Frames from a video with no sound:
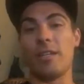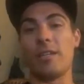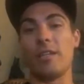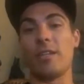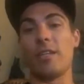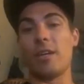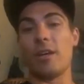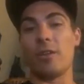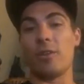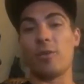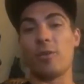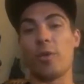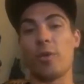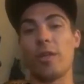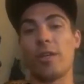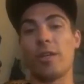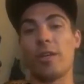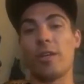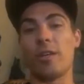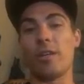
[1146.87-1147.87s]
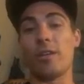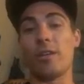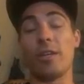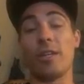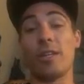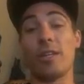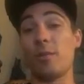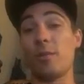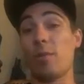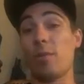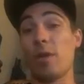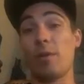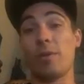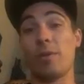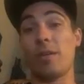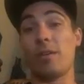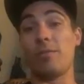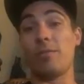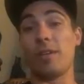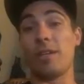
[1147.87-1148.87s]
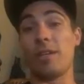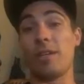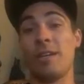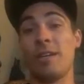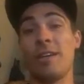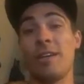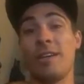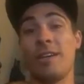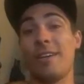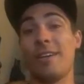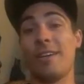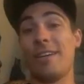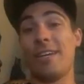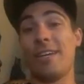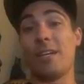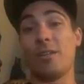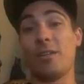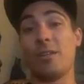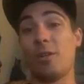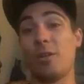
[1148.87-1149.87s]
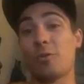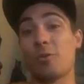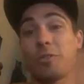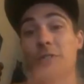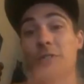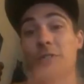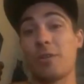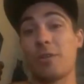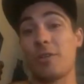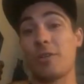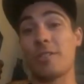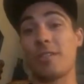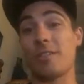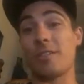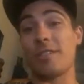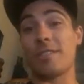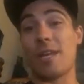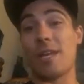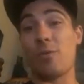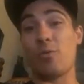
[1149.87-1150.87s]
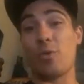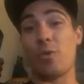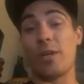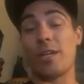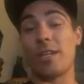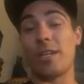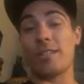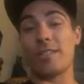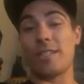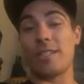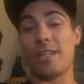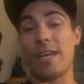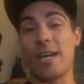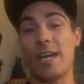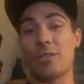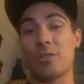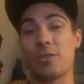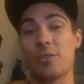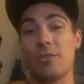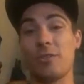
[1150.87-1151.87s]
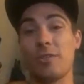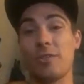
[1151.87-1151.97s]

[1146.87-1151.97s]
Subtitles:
the other weekend, and then maybe even hit a local series on the same weekend as a national.